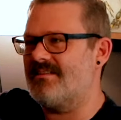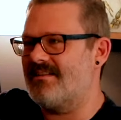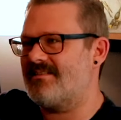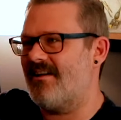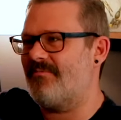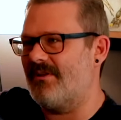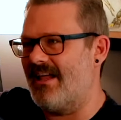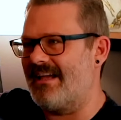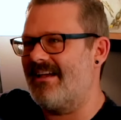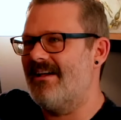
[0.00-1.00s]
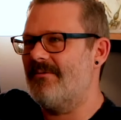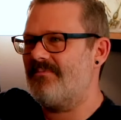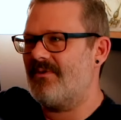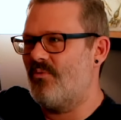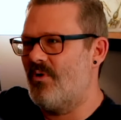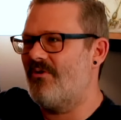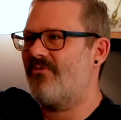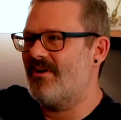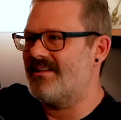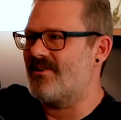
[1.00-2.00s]
did stuff, but like yeah, some
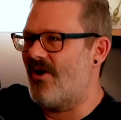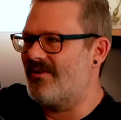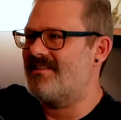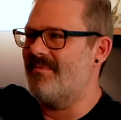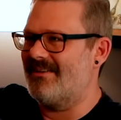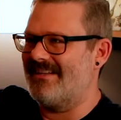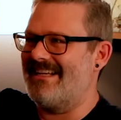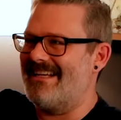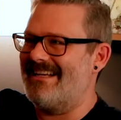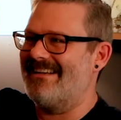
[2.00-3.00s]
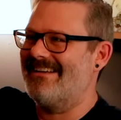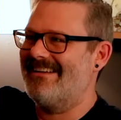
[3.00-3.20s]
Wilford is ultimately